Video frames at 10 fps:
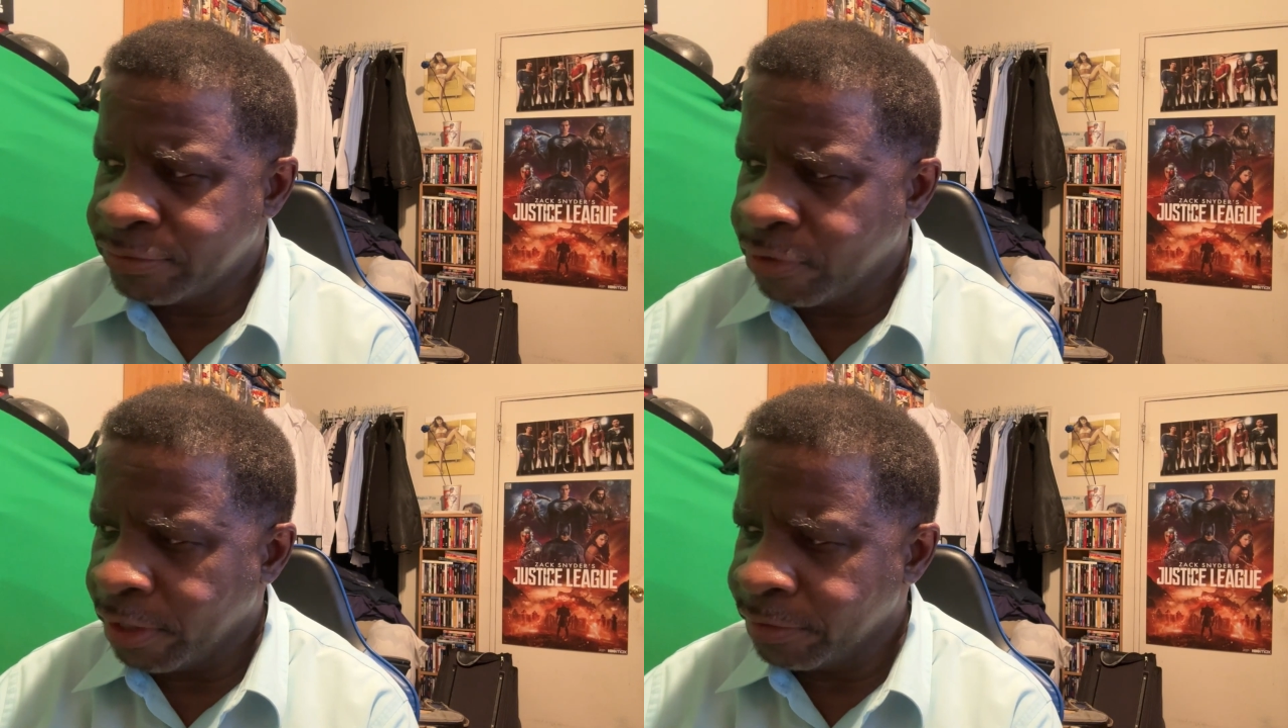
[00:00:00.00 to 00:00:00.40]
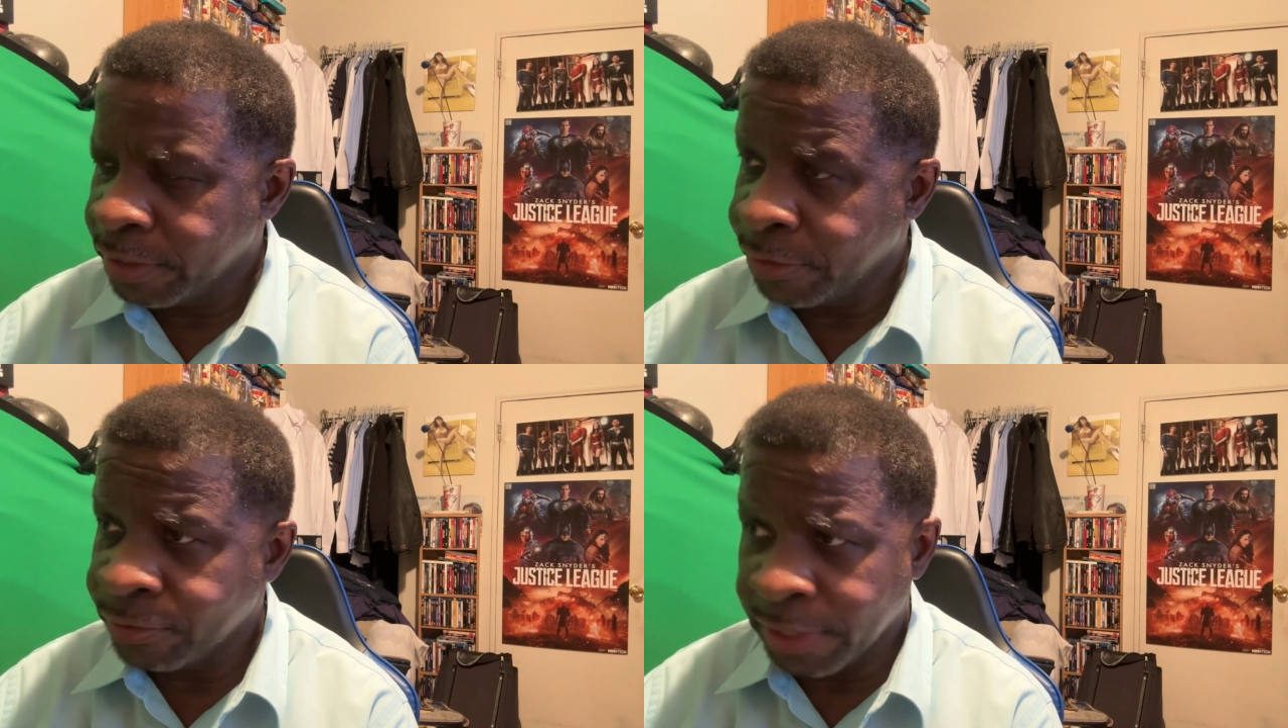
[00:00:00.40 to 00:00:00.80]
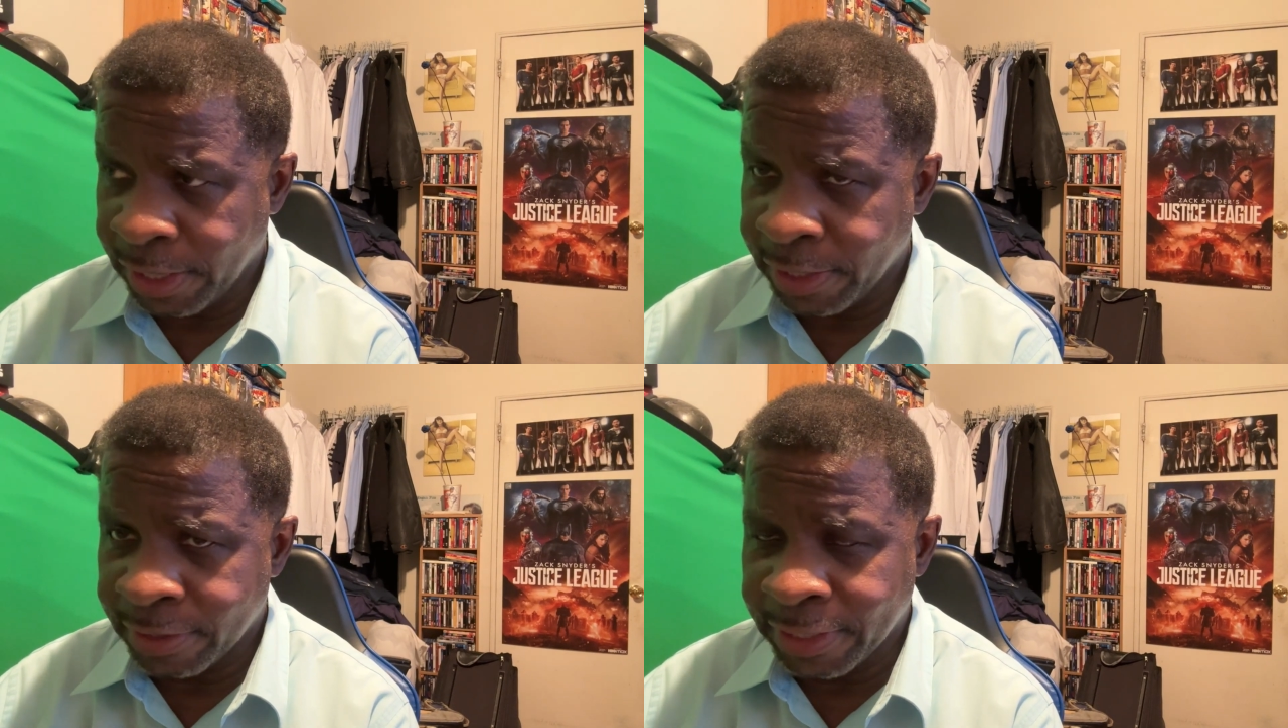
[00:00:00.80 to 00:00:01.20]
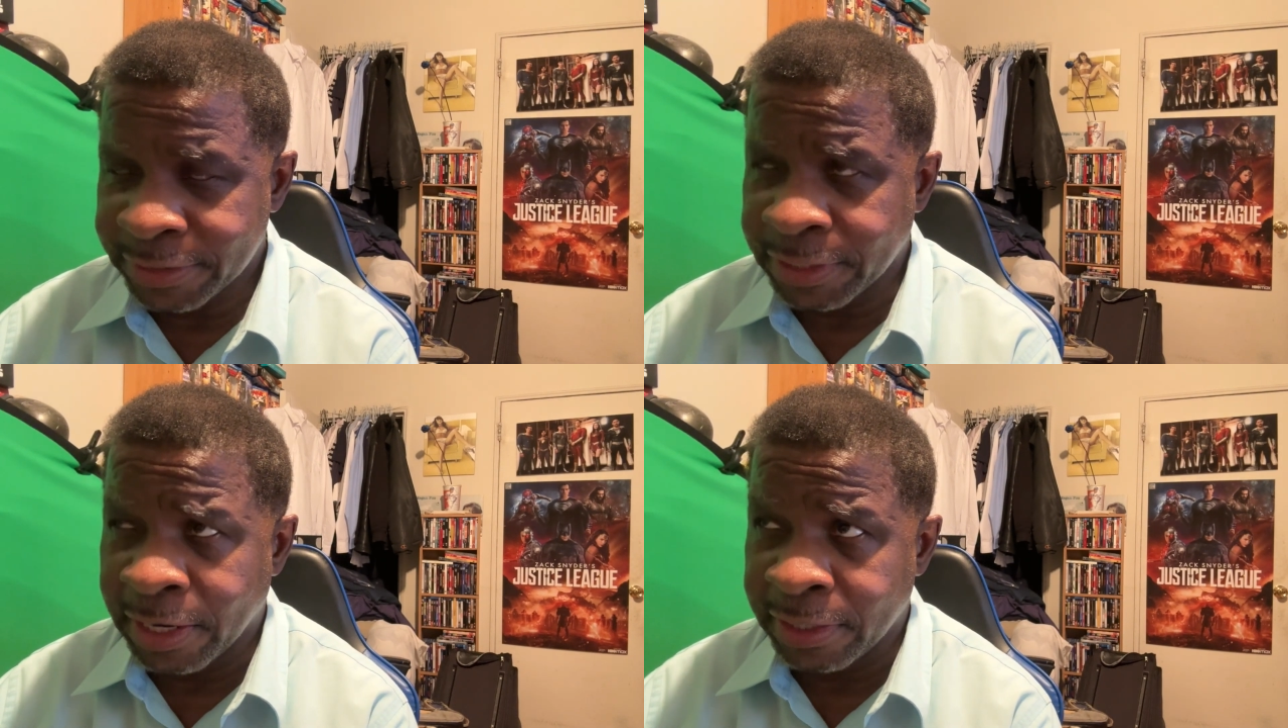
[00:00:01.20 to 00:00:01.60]
trailer the other day,
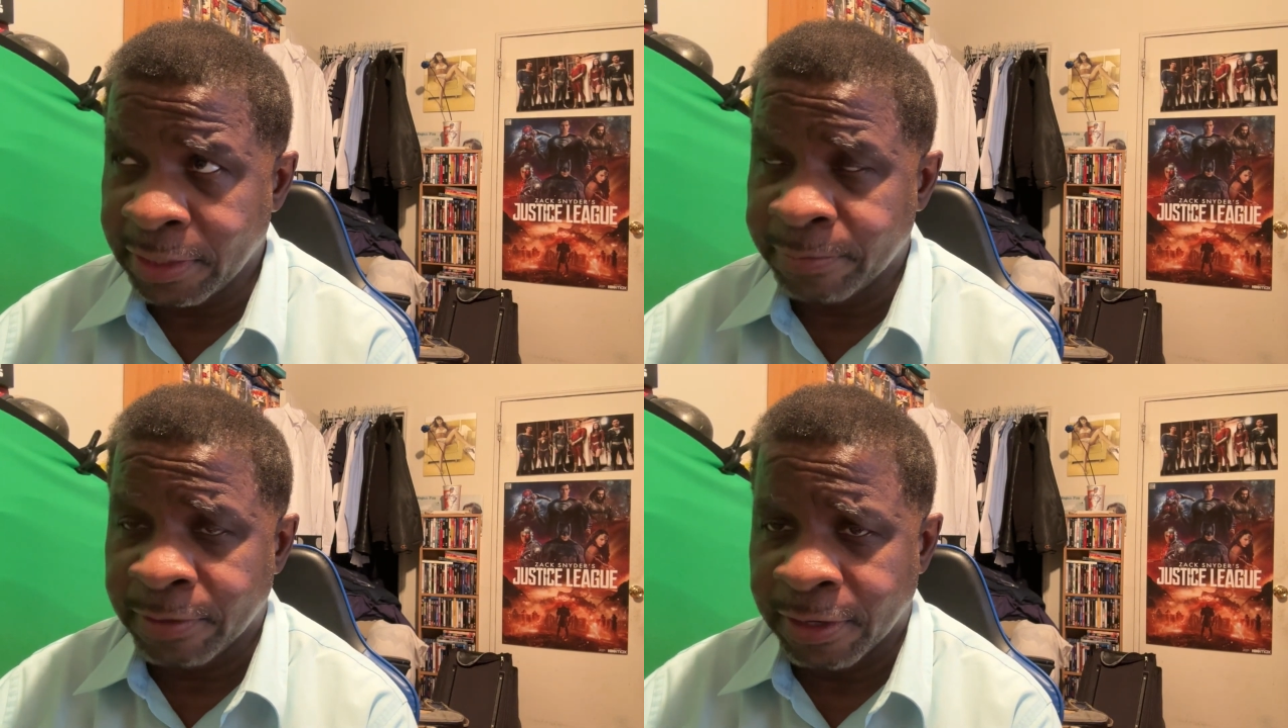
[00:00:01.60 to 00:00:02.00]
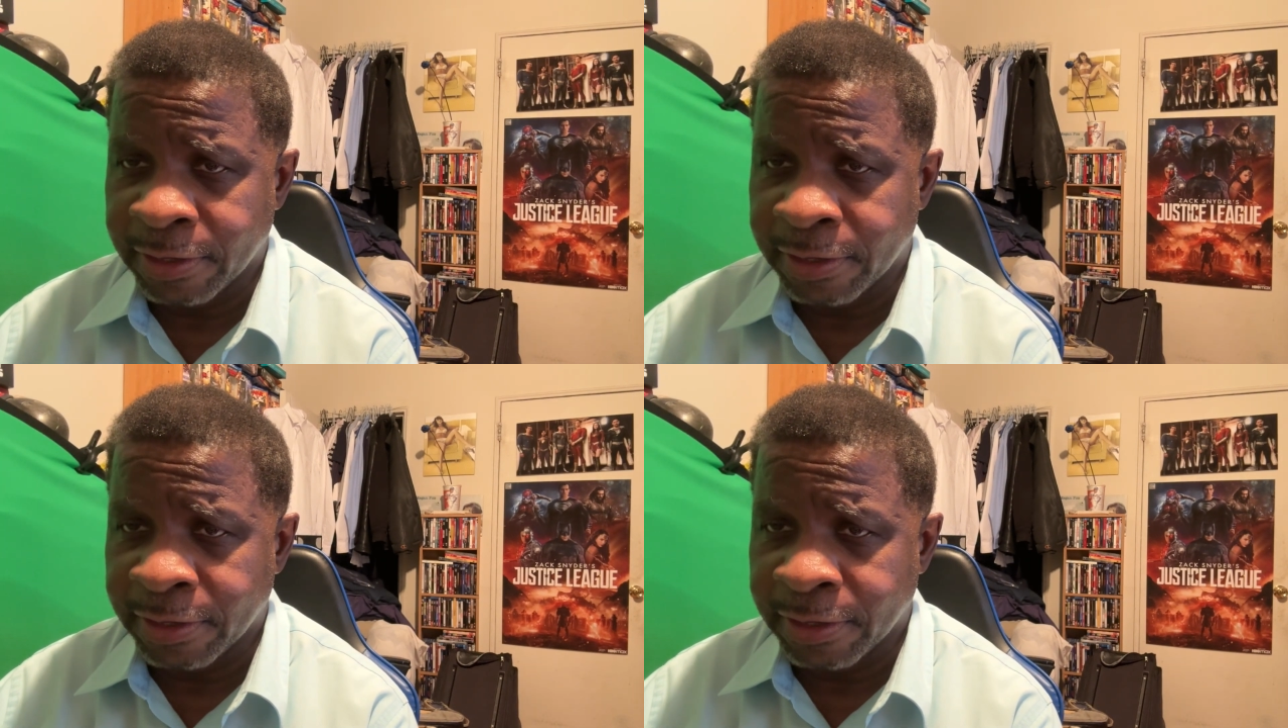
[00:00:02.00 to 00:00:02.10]
yesterday, I think,